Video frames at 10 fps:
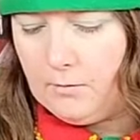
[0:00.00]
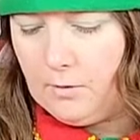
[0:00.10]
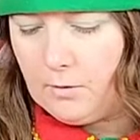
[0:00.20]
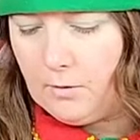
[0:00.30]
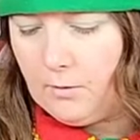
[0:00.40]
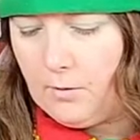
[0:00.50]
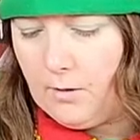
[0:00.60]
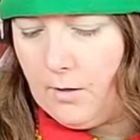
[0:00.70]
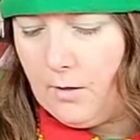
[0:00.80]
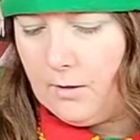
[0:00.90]
You're going to
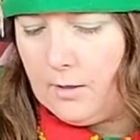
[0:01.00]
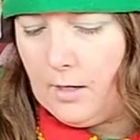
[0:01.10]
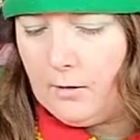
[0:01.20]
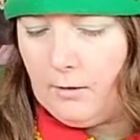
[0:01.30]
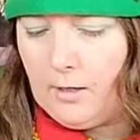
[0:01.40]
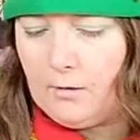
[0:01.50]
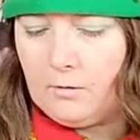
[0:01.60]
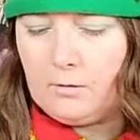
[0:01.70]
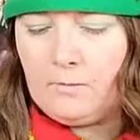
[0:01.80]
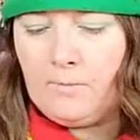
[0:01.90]
get your angle,